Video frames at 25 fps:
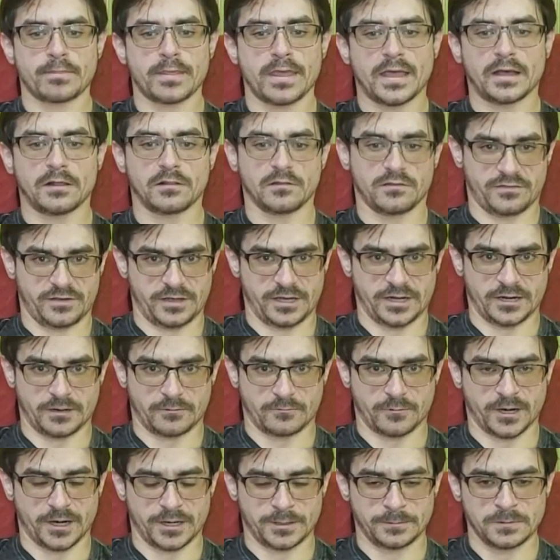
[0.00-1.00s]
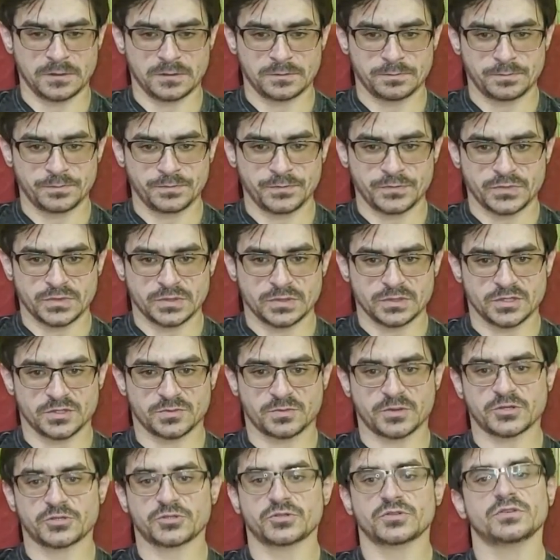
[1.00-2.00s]
elevating, right?
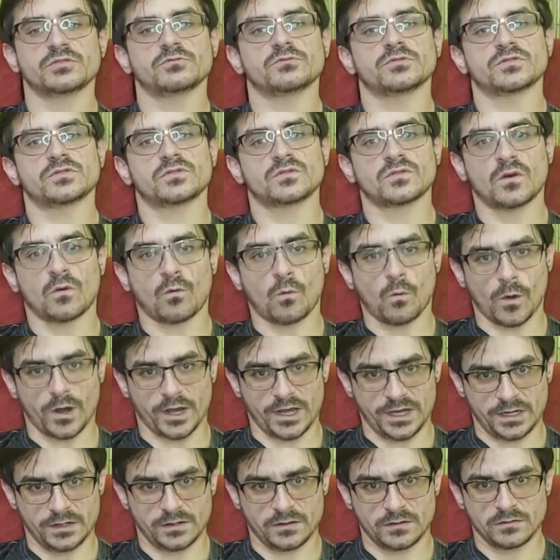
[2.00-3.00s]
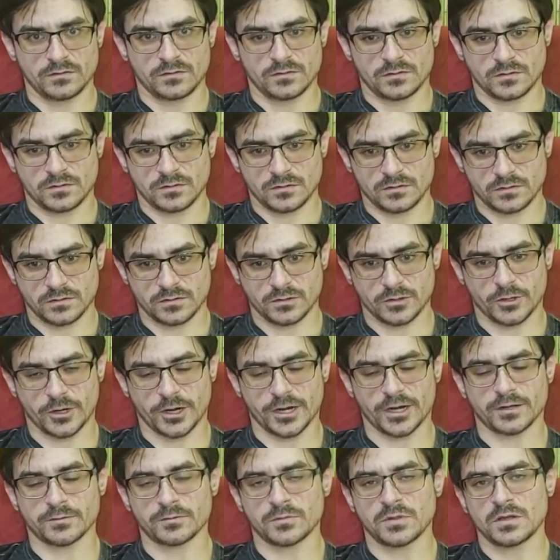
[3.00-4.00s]
Especially with a white
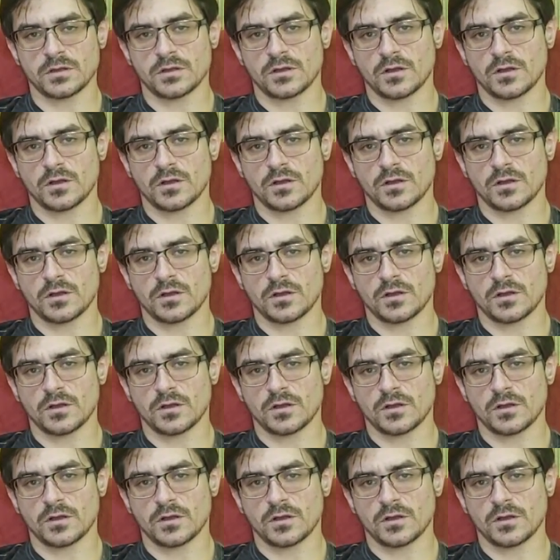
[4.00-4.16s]
kratom.